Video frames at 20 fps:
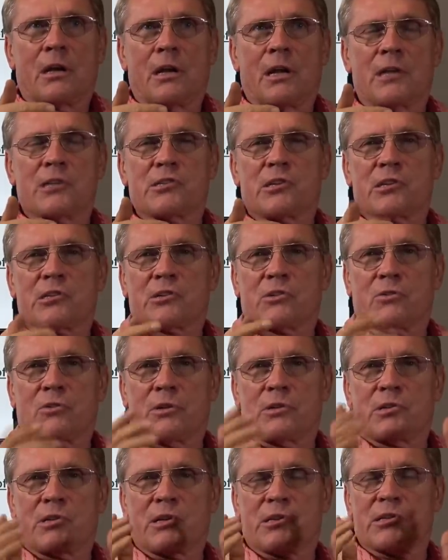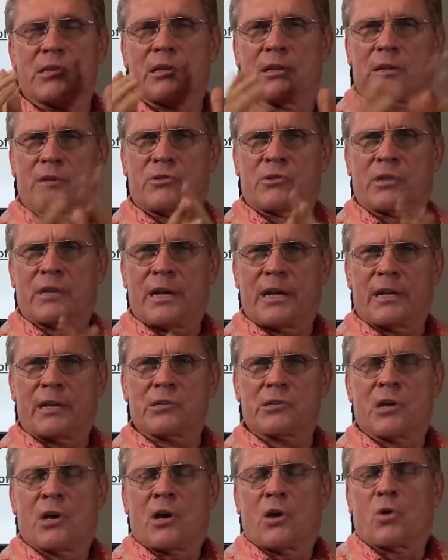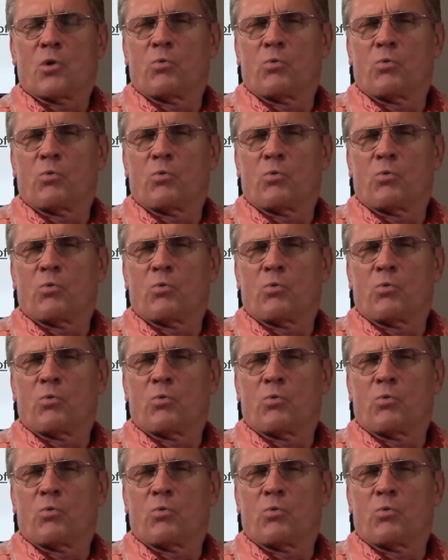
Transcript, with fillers: is this, is this in the genetics?